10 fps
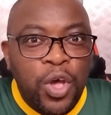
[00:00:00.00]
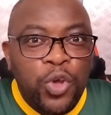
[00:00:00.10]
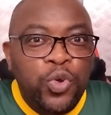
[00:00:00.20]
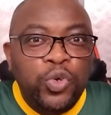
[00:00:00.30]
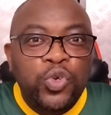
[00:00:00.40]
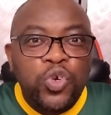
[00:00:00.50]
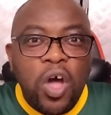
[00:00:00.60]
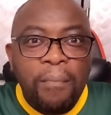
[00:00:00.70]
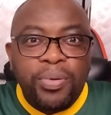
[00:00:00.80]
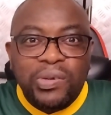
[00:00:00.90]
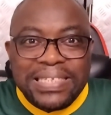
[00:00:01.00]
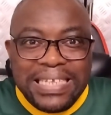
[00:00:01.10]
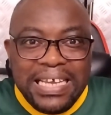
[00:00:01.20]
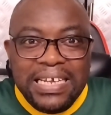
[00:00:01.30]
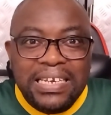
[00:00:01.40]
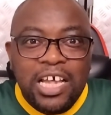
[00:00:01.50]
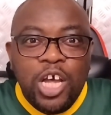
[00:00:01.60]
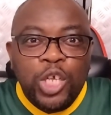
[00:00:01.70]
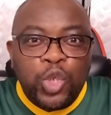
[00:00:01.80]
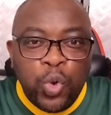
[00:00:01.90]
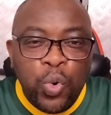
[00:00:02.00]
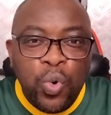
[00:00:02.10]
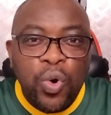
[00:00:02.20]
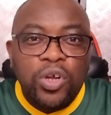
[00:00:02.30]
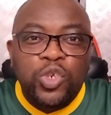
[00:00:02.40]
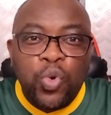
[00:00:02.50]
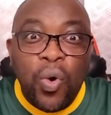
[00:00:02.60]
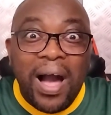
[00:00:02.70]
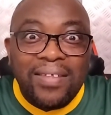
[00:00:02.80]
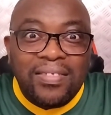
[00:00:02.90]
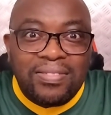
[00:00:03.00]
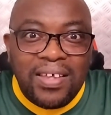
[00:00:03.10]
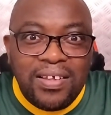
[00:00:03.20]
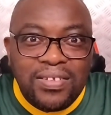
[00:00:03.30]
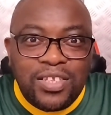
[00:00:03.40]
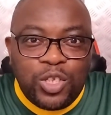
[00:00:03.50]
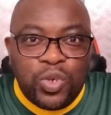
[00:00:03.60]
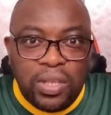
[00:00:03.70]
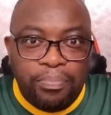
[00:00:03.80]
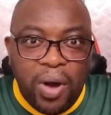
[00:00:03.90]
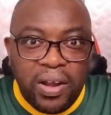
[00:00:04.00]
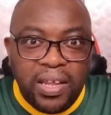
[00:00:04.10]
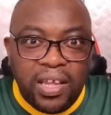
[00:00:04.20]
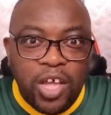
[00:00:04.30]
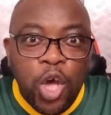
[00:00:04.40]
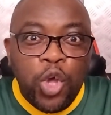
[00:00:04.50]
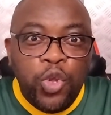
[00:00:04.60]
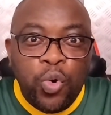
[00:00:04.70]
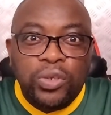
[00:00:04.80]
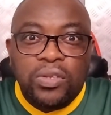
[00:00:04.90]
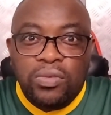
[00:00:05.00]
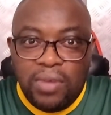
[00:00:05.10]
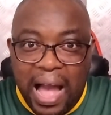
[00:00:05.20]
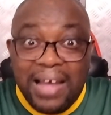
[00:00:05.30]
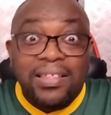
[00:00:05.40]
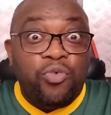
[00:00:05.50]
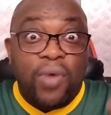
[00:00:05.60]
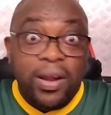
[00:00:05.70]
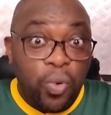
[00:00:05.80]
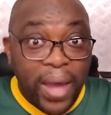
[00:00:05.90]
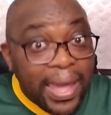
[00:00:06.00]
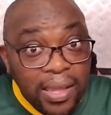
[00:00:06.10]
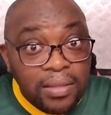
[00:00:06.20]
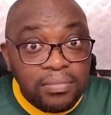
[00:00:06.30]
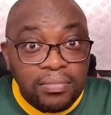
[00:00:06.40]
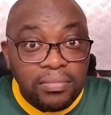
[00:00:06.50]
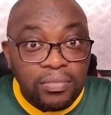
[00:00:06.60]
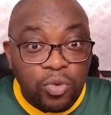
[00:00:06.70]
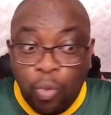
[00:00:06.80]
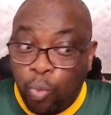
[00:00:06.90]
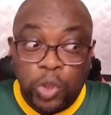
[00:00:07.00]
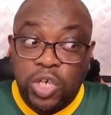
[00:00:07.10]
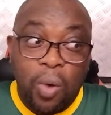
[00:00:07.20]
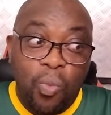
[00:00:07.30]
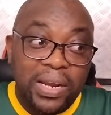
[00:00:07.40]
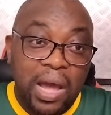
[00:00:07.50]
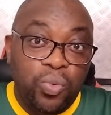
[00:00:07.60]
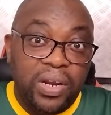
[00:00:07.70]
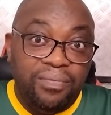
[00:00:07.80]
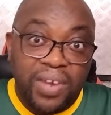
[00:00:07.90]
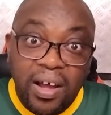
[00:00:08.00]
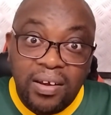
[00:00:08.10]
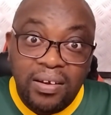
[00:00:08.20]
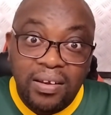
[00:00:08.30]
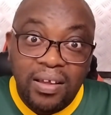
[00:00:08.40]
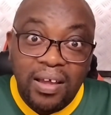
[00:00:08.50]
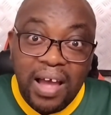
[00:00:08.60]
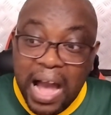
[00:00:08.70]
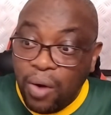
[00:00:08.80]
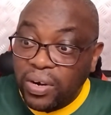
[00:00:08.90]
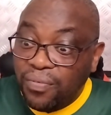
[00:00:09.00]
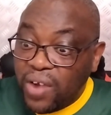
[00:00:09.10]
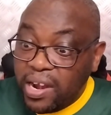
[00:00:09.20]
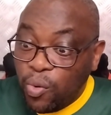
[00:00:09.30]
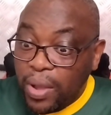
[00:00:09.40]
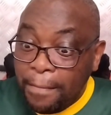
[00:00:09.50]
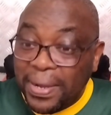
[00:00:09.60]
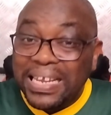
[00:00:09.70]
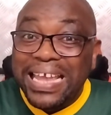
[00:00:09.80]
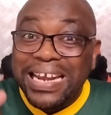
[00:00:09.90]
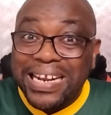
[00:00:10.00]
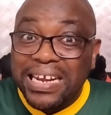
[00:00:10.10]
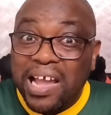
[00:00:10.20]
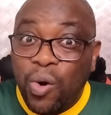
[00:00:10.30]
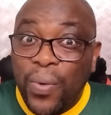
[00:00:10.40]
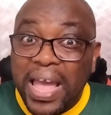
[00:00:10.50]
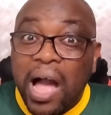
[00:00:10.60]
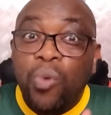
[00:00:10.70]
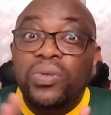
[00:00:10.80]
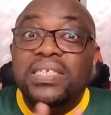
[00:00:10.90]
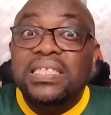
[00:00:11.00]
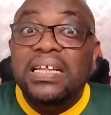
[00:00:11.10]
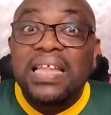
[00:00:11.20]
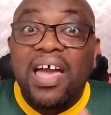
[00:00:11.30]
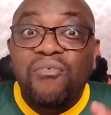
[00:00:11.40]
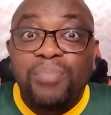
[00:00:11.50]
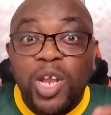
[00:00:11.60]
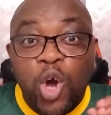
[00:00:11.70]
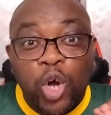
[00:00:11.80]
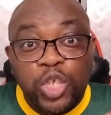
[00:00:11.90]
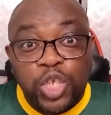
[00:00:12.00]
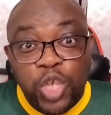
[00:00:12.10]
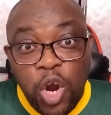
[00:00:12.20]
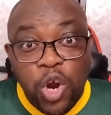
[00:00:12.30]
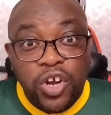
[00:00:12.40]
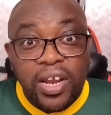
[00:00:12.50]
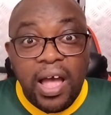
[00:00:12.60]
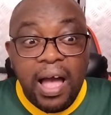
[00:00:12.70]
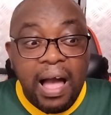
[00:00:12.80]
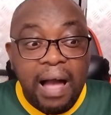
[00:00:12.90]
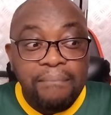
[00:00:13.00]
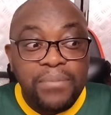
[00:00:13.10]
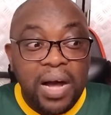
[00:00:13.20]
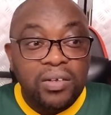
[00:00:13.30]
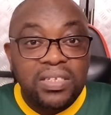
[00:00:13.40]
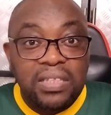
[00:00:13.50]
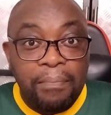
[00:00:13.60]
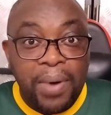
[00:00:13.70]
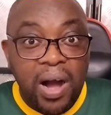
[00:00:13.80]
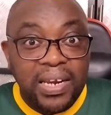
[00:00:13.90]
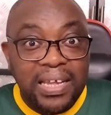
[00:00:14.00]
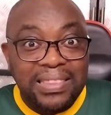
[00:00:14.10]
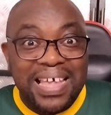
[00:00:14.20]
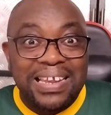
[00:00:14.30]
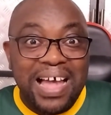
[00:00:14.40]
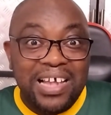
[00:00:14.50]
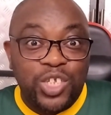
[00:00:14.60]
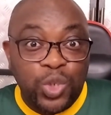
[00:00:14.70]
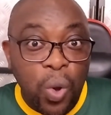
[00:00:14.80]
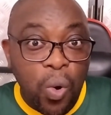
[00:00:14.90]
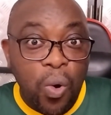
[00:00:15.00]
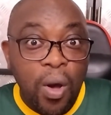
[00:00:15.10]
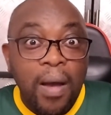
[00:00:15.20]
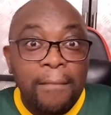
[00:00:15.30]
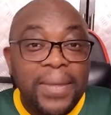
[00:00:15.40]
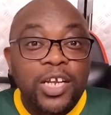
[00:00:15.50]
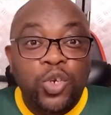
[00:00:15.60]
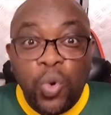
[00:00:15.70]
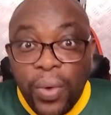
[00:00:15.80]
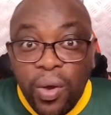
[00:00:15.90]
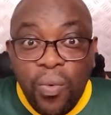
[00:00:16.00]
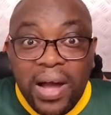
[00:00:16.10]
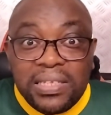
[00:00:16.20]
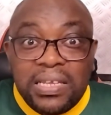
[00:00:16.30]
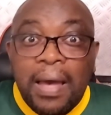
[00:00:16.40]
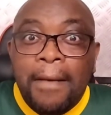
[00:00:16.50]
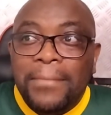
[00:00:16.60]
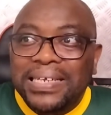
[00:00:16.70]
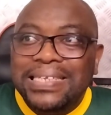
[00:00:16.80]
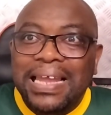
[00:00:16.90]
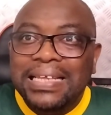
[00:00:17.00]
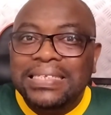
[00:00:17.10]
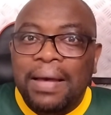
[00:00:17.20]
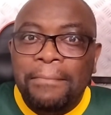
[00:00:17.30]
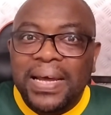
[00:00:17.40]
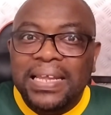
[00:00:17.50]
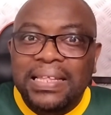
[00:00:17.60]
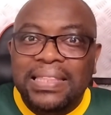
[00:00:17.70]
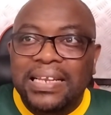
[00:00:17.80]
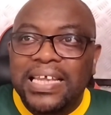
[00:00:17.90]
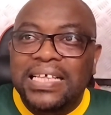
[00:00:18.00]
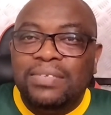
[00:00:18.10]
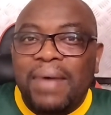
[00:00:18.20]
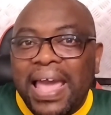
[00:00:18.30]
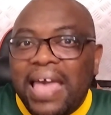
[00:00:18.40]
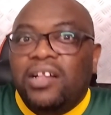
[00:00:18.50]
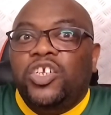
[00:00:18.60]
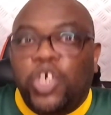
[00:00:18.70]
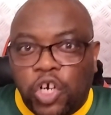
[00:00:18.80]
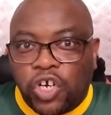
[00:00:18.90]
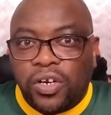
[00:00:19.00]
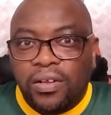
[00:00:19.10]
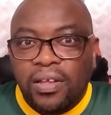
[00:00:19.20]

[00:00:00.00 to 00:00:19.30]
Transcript: You do not proceed to do other things to the body. You either run away, what I would have done. I would have run away, but in running away, I would still have been concerned about the body that I saw. By doing what? By telling somebody that is my elder.